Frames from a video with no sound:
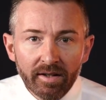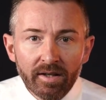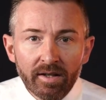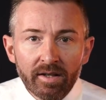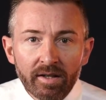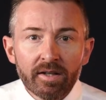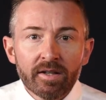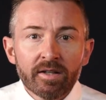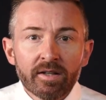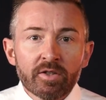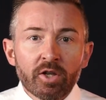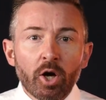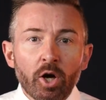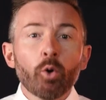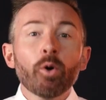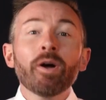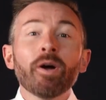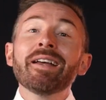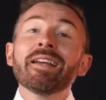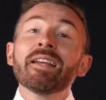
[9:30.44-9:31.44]
So
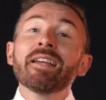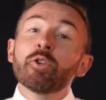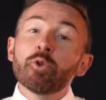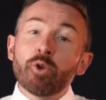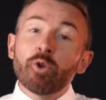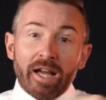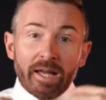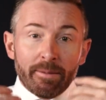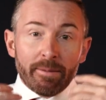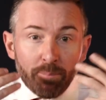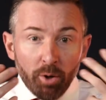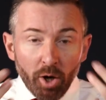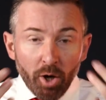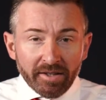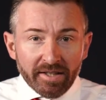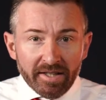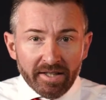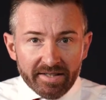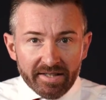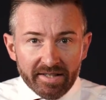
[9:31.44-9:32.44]
your
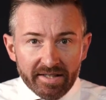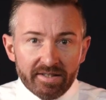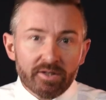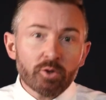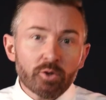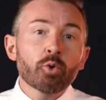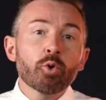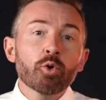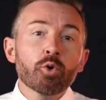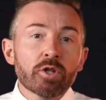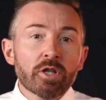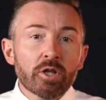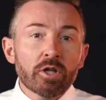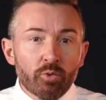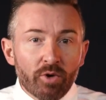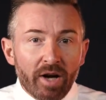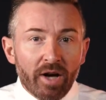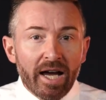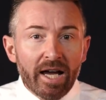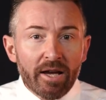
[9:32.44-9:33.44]
hypothesis you could
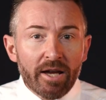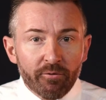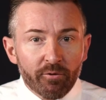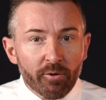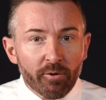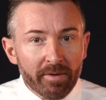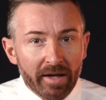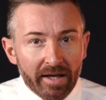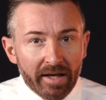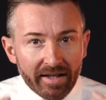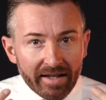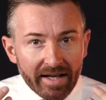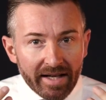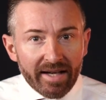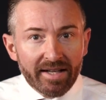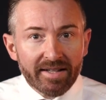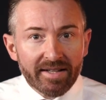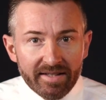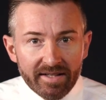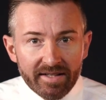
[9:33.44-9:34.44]
derive from that
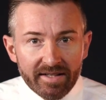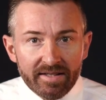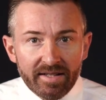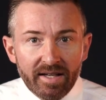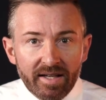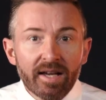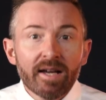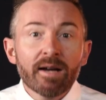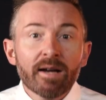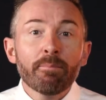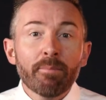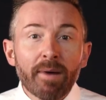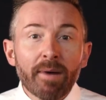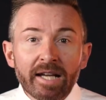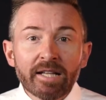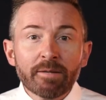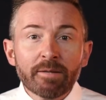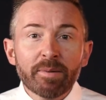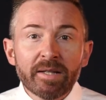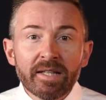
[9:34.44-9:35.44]
analysis might
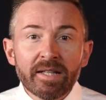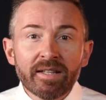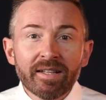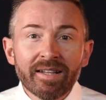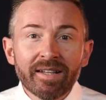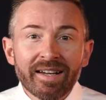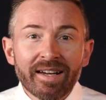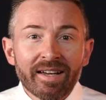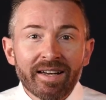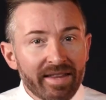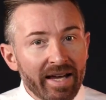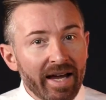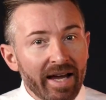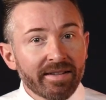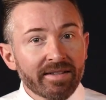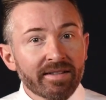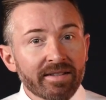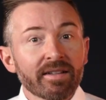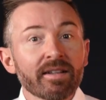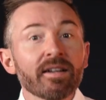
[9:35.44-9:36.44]
be that
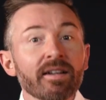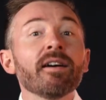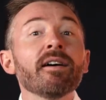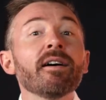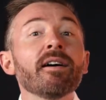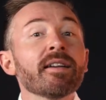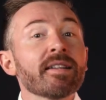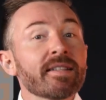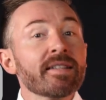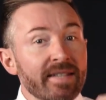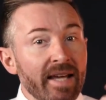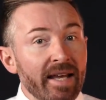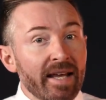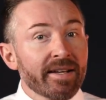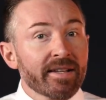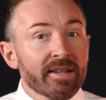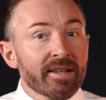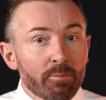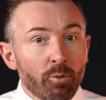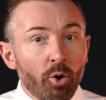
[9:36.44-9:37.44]
selling the
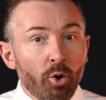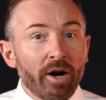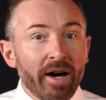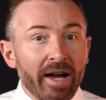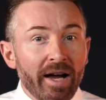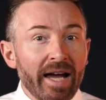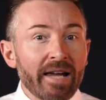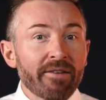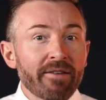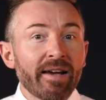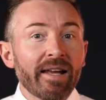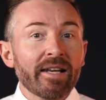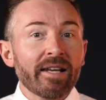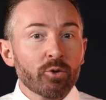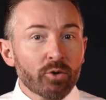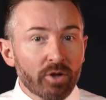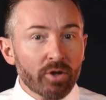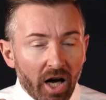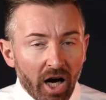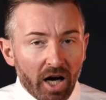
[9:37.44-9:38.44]
more high value
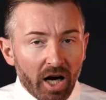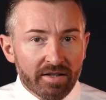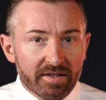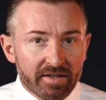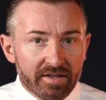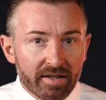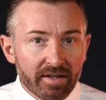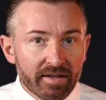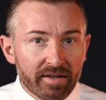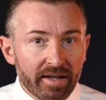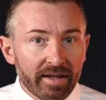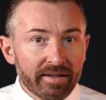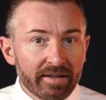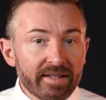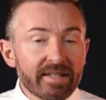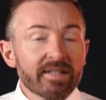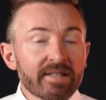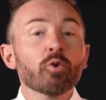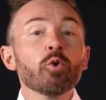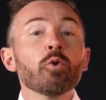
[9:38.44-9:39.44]
cars, that this
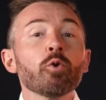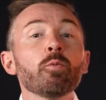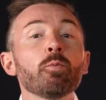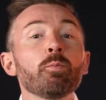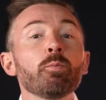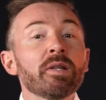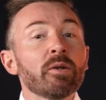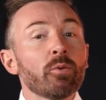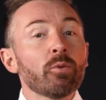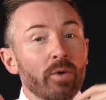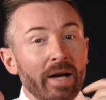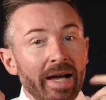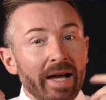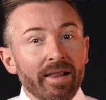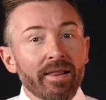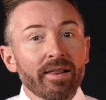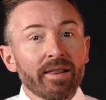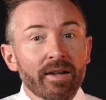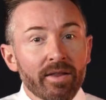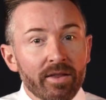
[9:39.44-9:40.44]
could be well
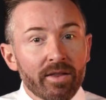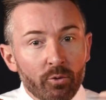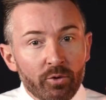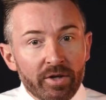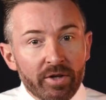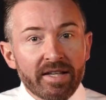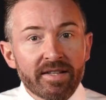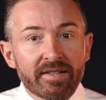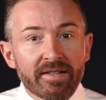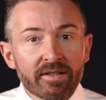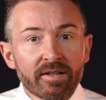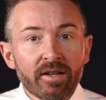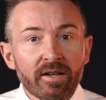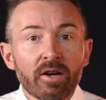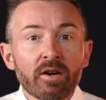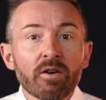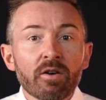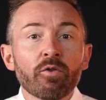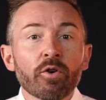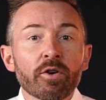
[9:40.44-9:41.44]
the reason
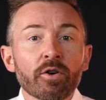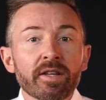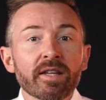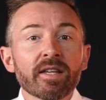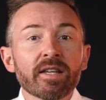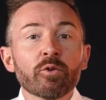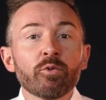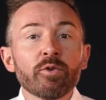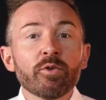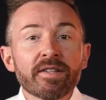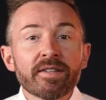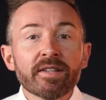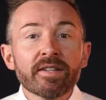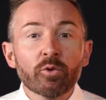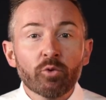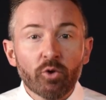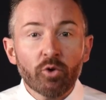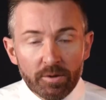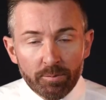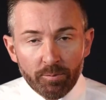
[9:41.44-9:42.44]
for the increasing gross
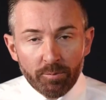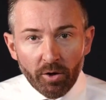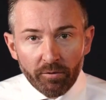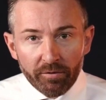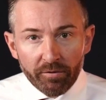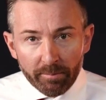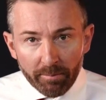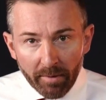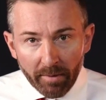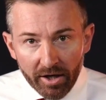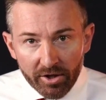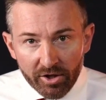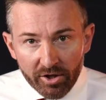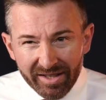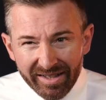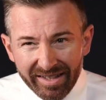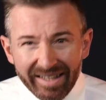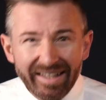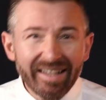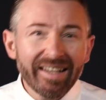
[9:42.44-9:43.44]
profit margin,
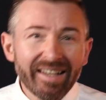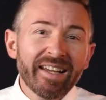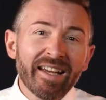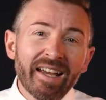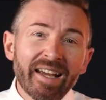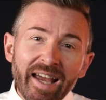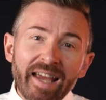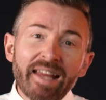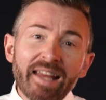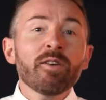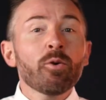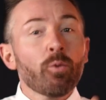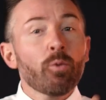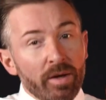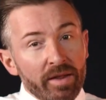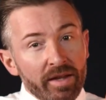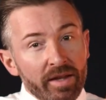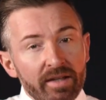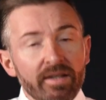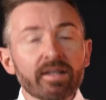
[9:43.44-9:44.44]
and with
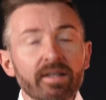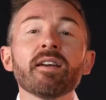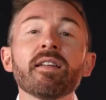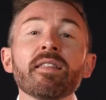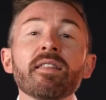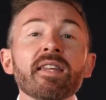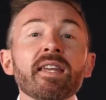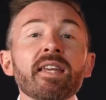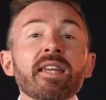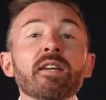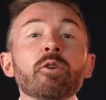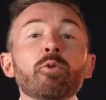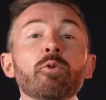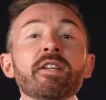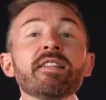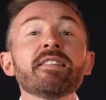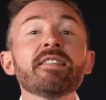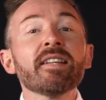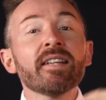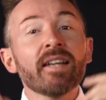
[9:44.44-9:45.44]
it the
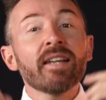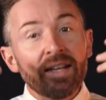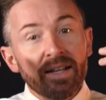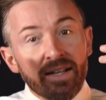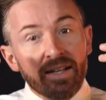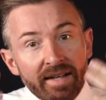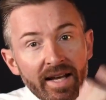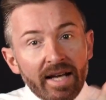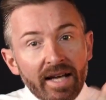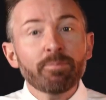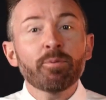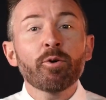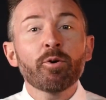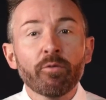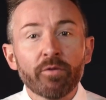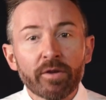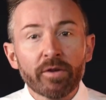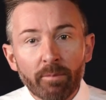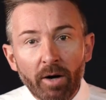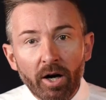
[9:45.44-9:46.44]
increasing net profit
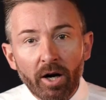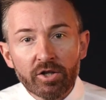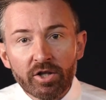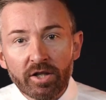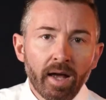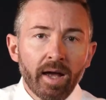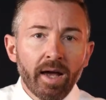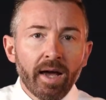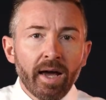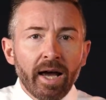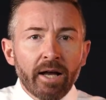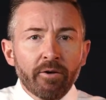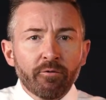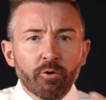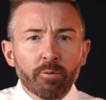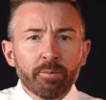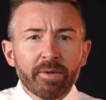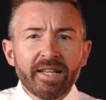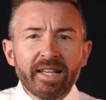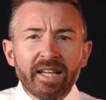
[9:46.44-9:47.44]
margin. And from
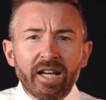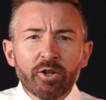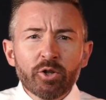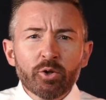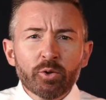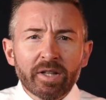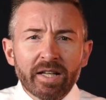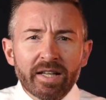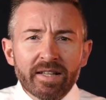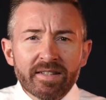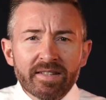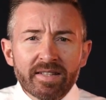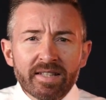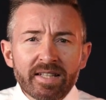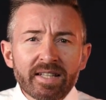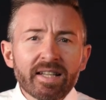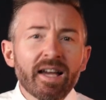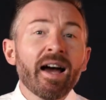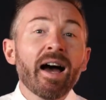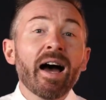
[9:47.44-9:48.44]
here you can see
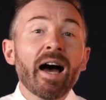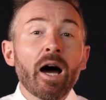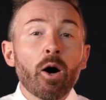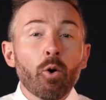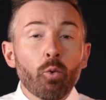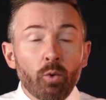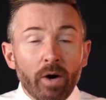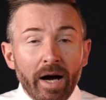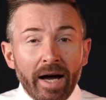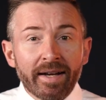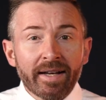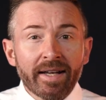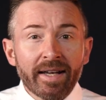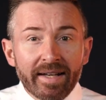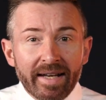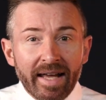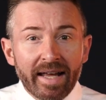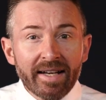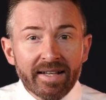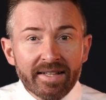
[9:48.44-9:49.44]
how one
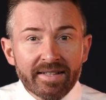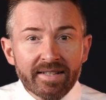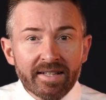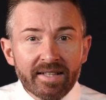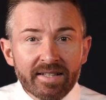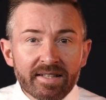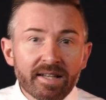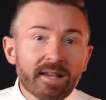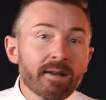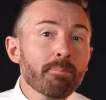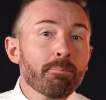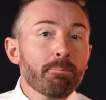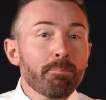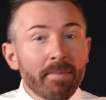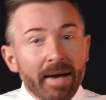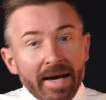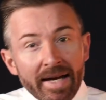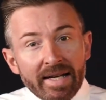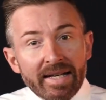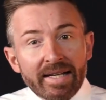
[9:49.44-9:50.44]
analysis may
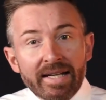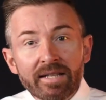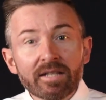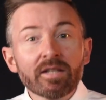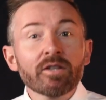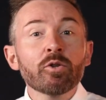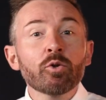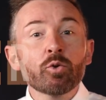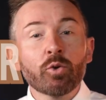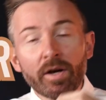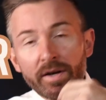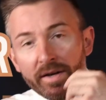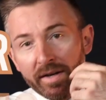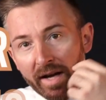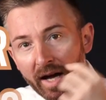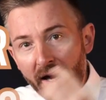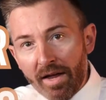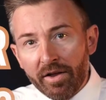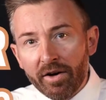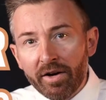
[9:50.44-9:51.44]
lead to
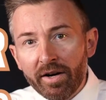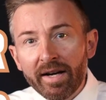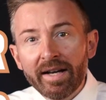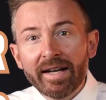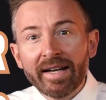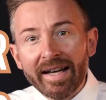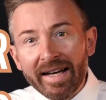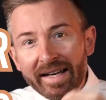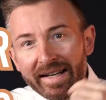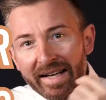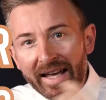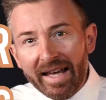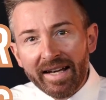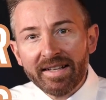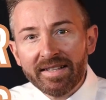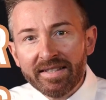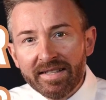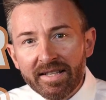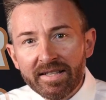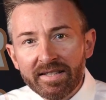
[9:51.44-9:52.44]
another
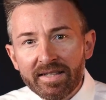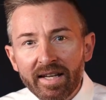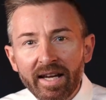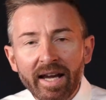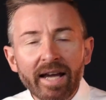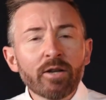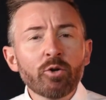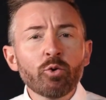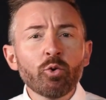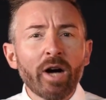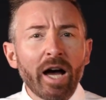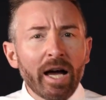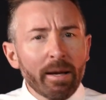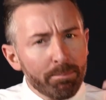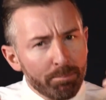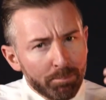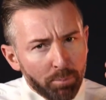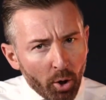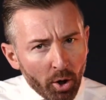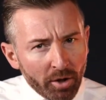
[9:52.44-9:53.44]
analysis and to
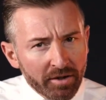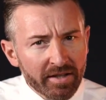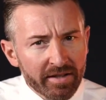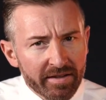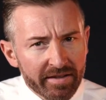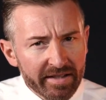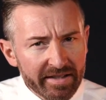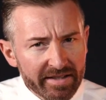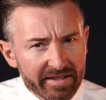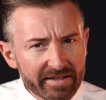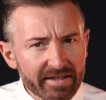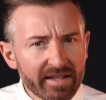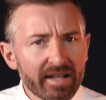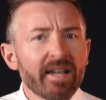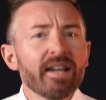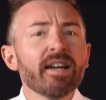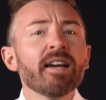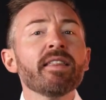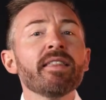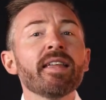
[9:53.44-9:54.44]
hypotheses
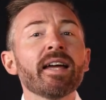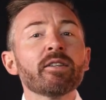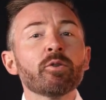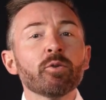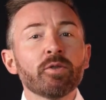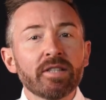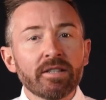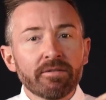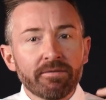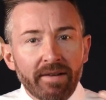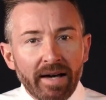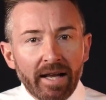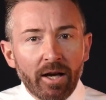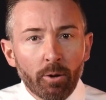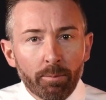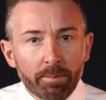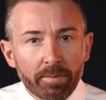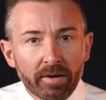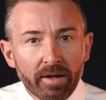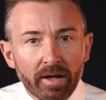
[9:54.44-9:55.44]
that you develop
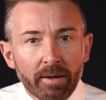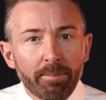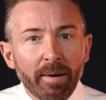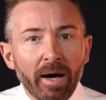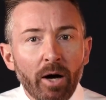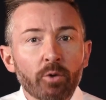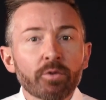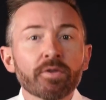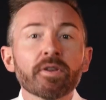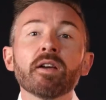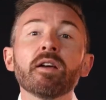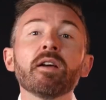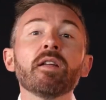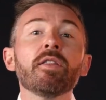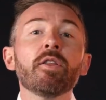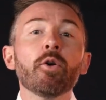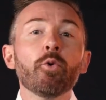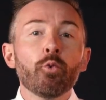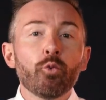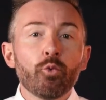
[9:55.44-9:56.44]
about the
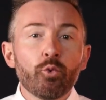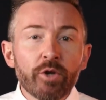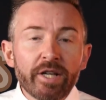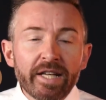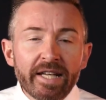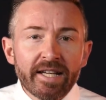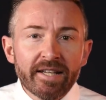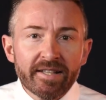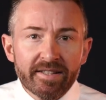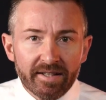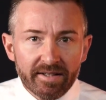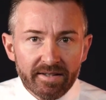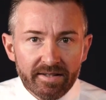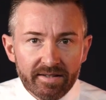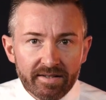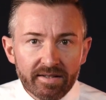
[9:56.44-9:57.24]
reasons